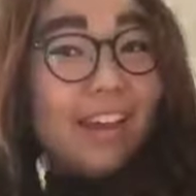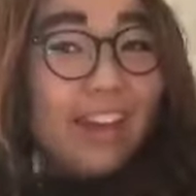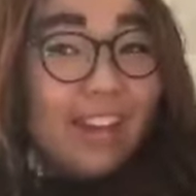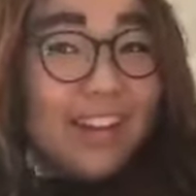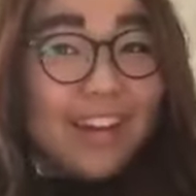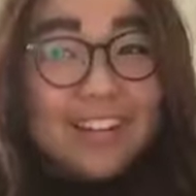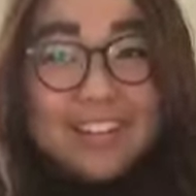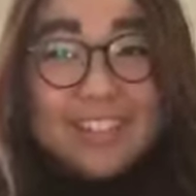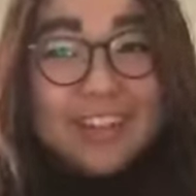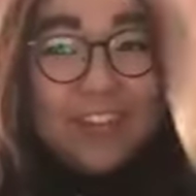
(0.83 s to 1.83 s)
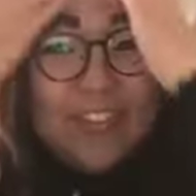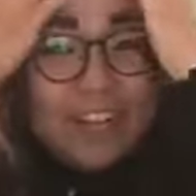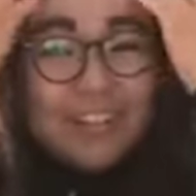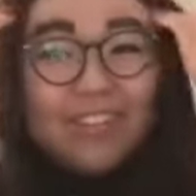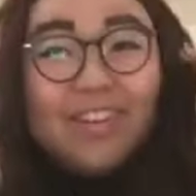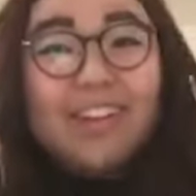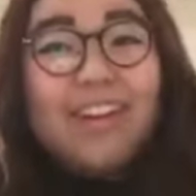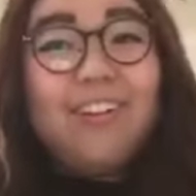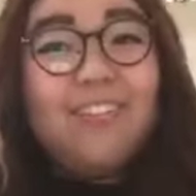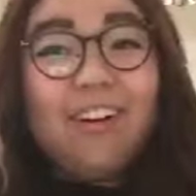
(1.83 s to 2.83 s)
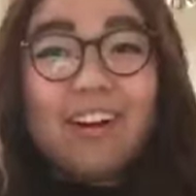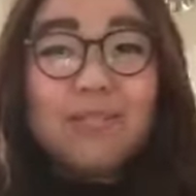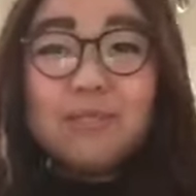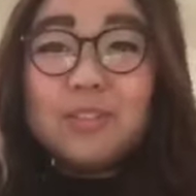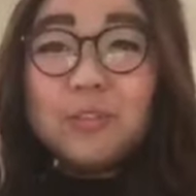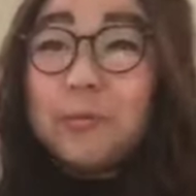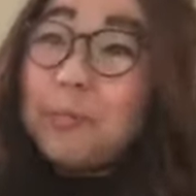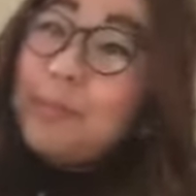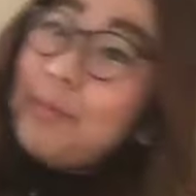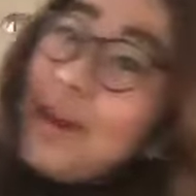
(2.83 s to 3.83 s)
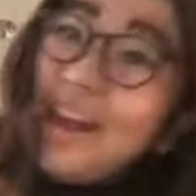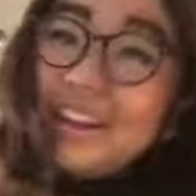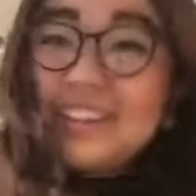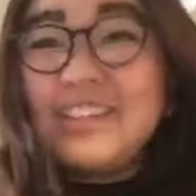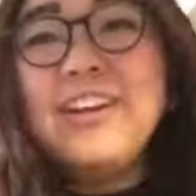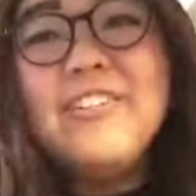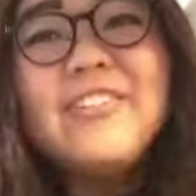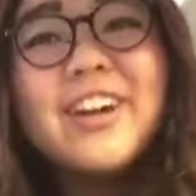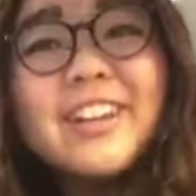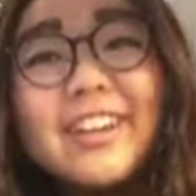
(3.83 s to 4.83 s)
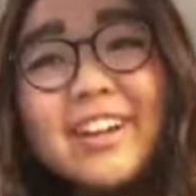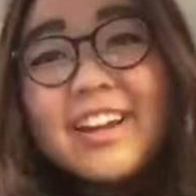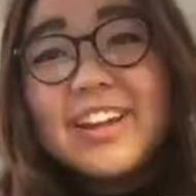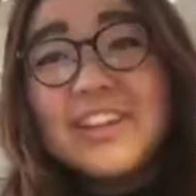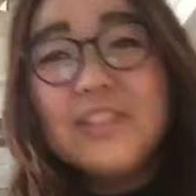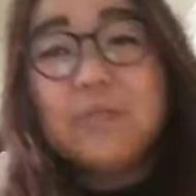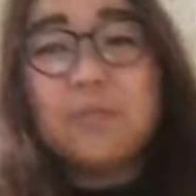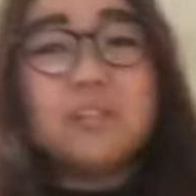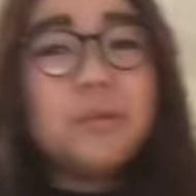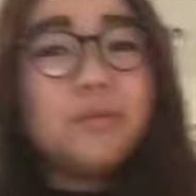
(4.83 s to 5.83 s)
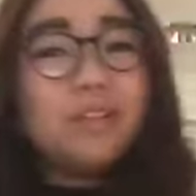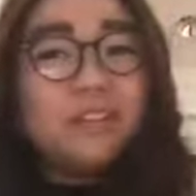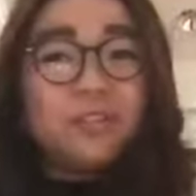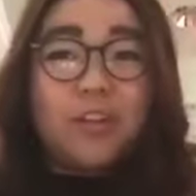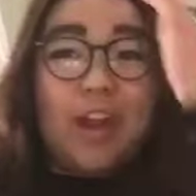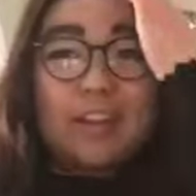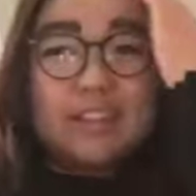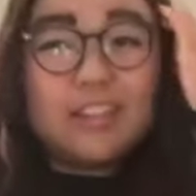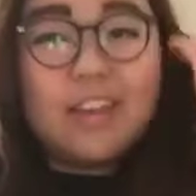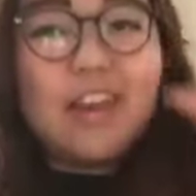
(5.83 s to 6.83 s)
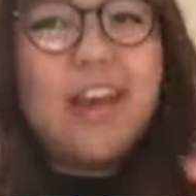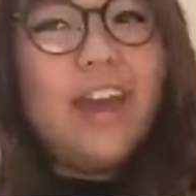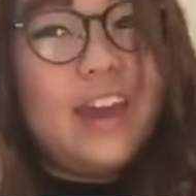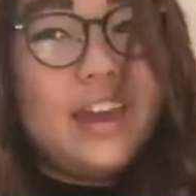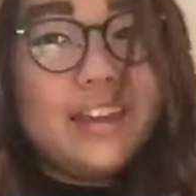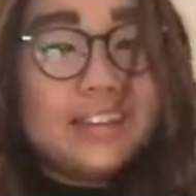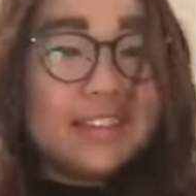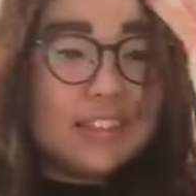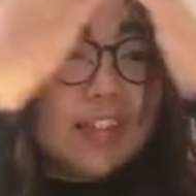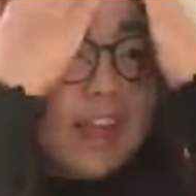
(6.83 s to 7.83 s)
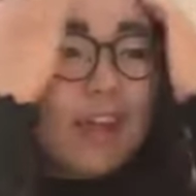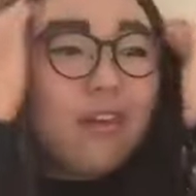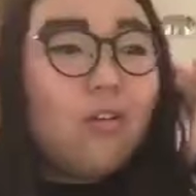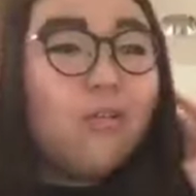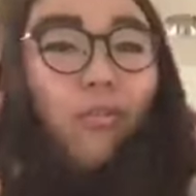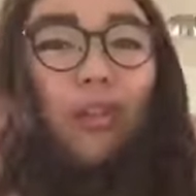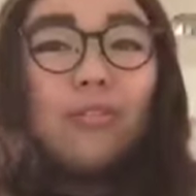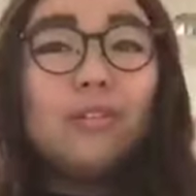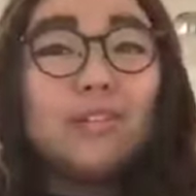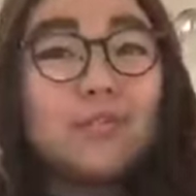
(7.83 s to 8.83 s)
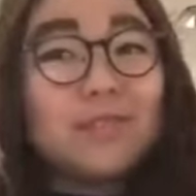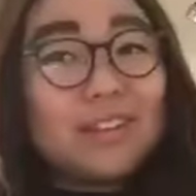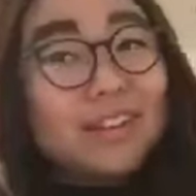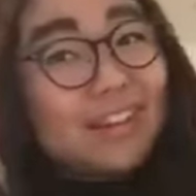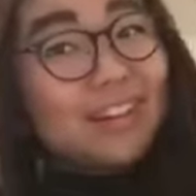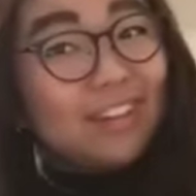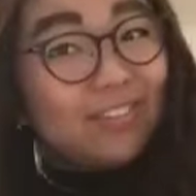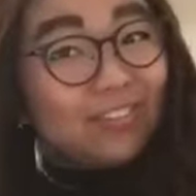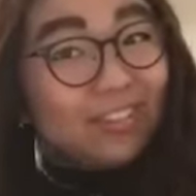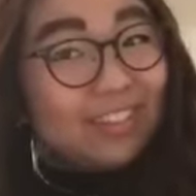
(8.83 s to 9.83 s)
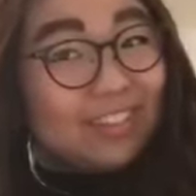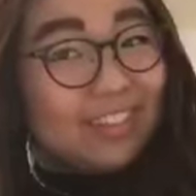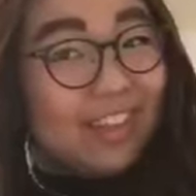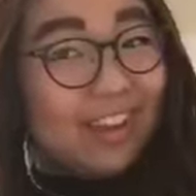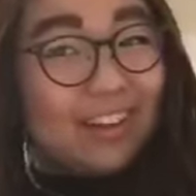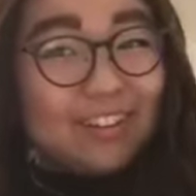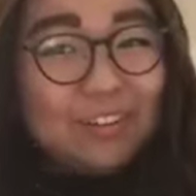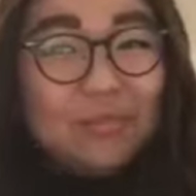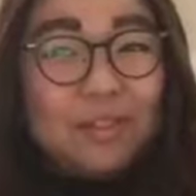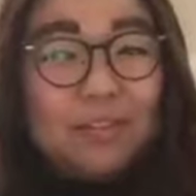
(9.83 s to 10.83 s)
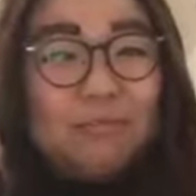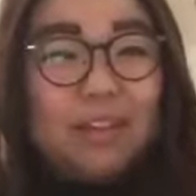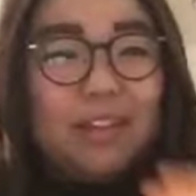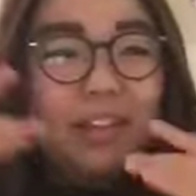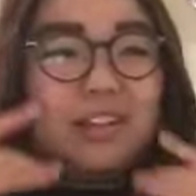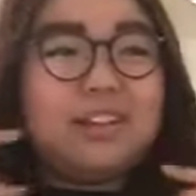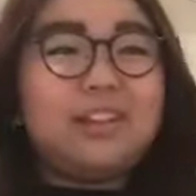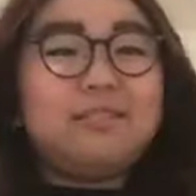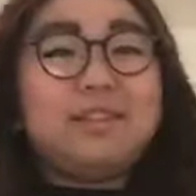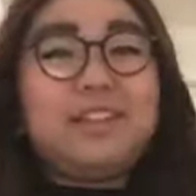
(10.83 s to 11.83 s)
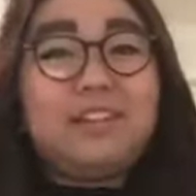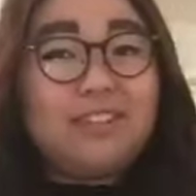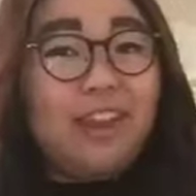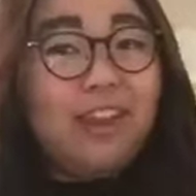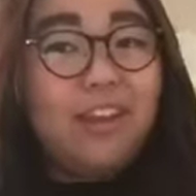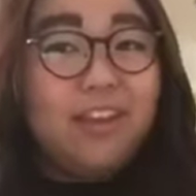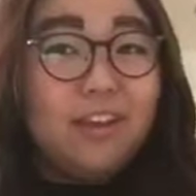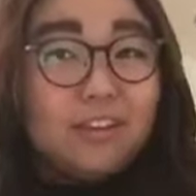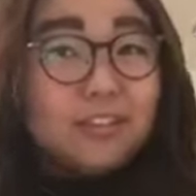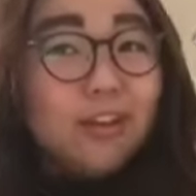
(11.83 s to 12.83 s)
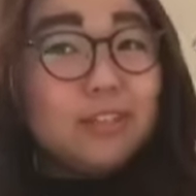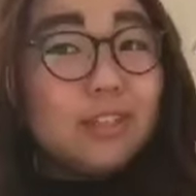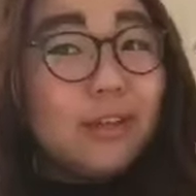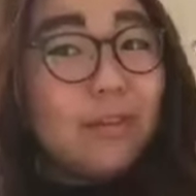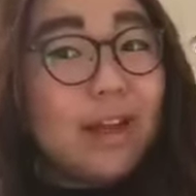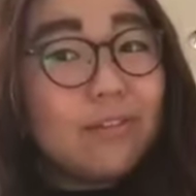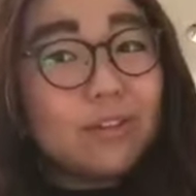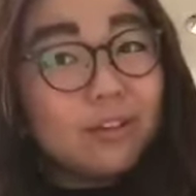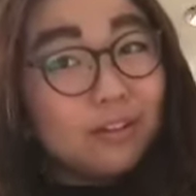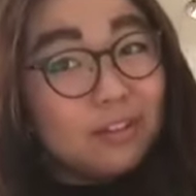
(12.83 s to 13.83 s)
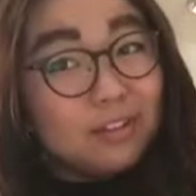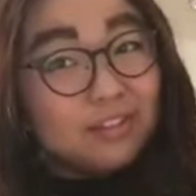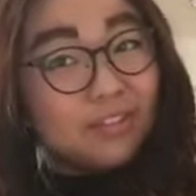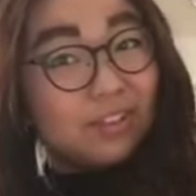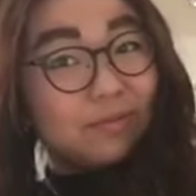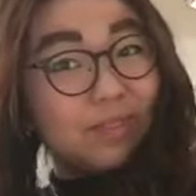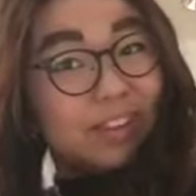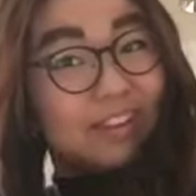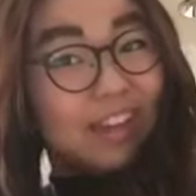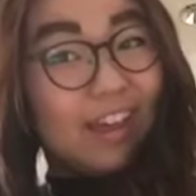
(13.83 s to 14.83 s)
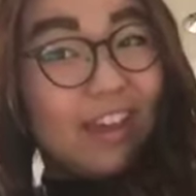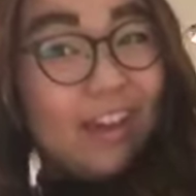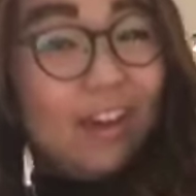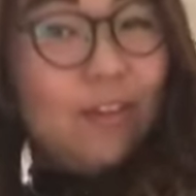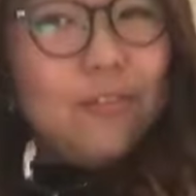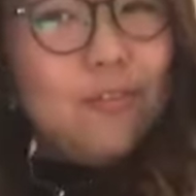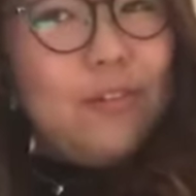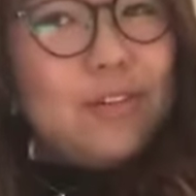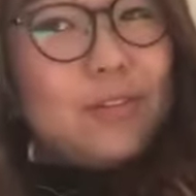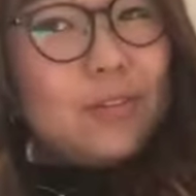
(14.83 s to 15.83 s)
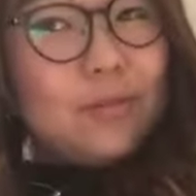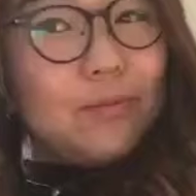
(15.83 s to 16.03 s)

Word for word: Hey guys, so what's a video? Welcome to back to you push me really stressed. And so today we're gonna be doing cooking for today. I don't know, we're gonna be making cooking video day. So today we have cooking this video making day with